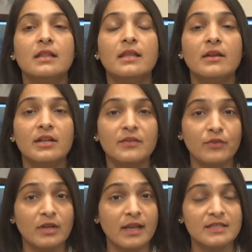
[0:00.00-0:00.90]
There are
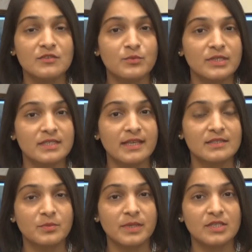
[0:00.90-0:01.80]
different kinds of breast
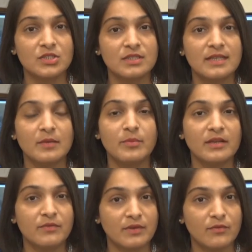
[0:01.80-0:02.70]
cancer patients that
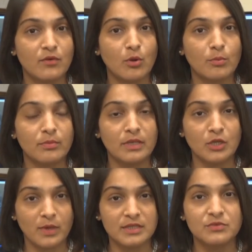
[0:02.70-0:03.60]
benefit from
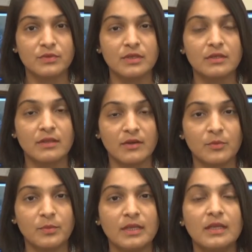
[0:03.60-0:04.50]
neoadjuvant
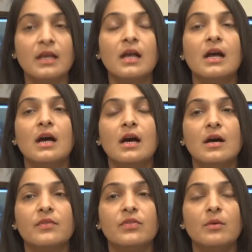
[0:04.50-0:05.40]
therapy.
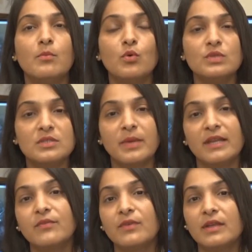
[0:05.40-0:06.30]
Uh, the most
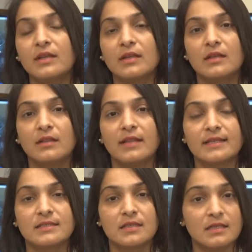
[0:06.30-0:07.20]
benefit uh,
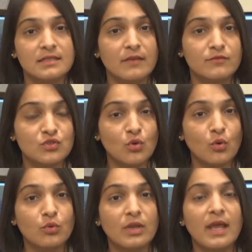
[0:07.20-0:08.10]
that studies have
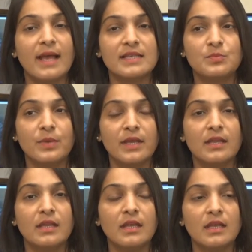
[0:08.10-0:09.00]
shown has
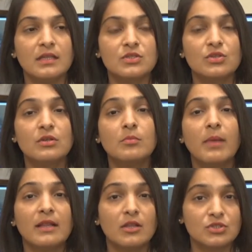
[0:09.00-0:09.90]
been in certain
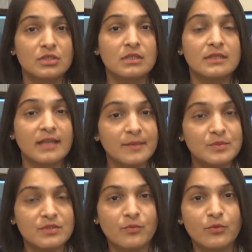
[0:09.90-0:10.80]
biological
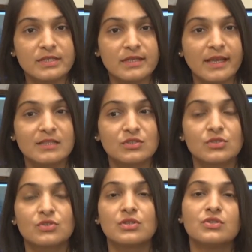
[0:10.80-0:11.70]
types of breast
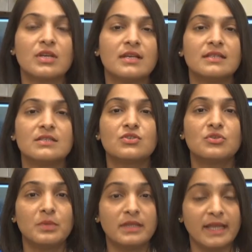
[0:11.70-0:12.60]
cancer, such as
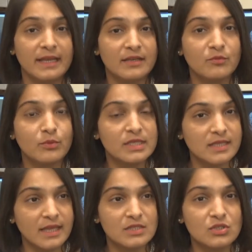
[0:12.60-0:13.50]
triple negative
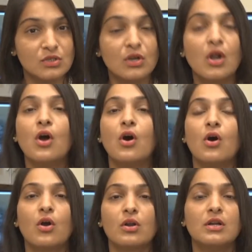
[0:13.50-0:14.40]
breast cancer
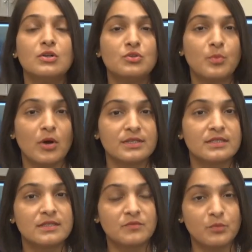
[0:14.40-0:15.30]
or H E R two
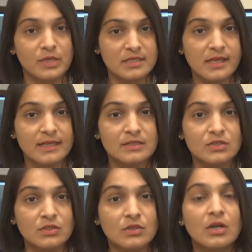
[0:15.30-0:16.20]
positive breast
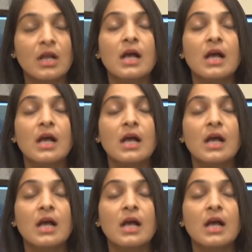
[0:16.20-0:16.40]
cancer.